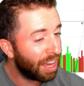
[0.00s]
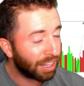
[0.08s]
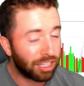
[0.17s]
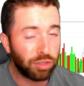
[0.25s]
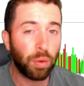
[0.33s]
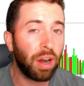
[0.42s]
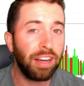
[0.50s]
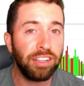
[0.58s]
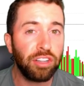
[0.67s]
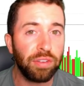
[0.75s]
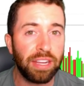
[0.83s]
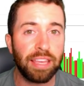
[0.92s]
because we're
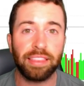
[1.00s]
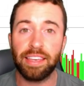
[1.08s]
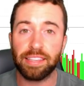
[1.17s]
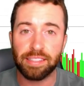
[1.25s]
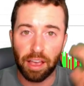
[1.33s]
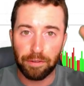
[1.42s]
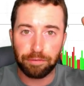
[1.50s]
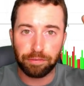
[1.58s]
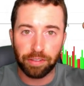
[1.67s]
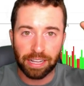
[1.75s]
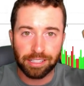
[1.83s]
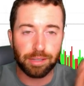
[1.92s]
underneath this
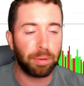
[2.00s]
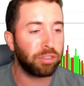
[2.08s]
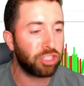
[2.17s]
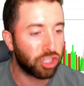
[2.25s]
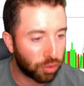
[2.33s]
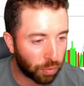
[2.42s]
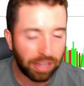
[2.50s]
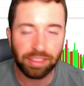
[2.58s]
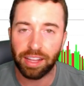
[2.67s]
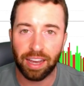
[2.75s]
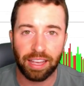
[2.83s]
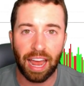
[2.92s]
flexible trend
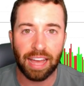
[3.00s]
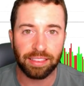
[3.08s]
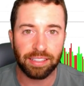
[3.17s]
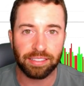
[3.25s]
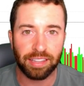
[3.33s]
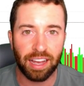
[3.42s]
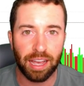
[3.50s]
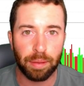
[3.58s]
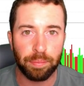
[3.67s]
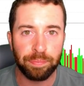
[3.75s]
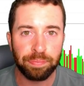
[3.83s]
line at this time.